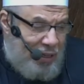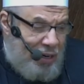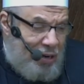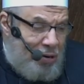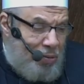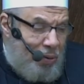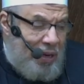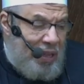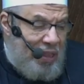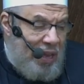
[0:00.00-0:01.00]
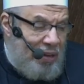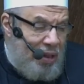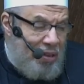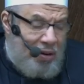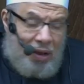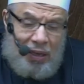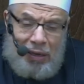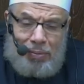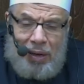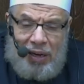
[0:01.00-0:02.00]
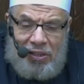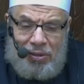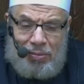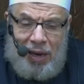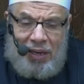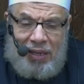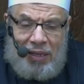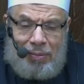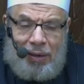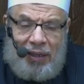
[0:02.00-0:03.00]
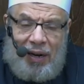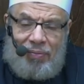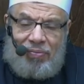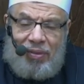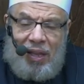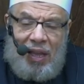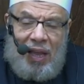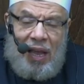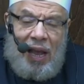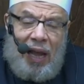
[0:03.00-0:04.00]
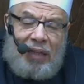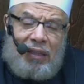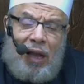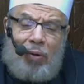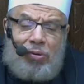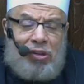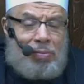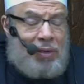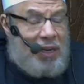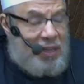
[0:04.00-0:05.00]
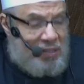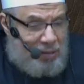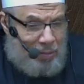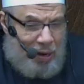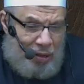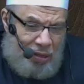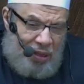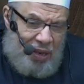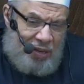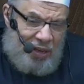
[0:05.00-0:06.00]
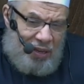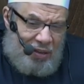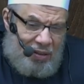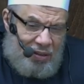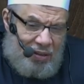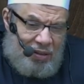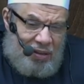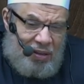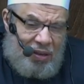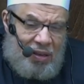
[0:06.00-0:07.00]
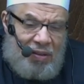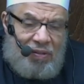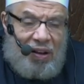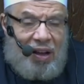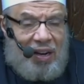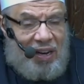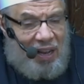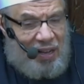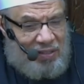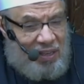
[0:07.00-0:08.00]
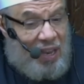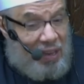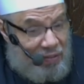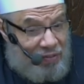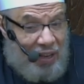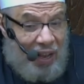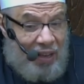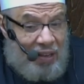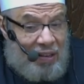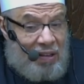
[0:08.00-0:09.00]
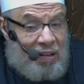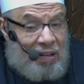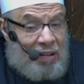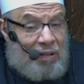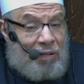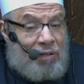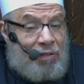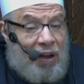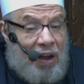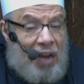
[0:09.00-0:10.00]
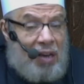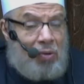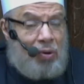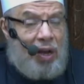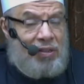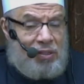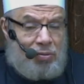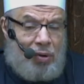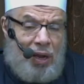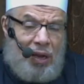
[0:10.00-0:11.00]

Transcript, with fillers: If he looked at his right, he smiled and happy. If he looked at his left, he cried. Then I was descended to the second heaven. So he said, Open for the guardian.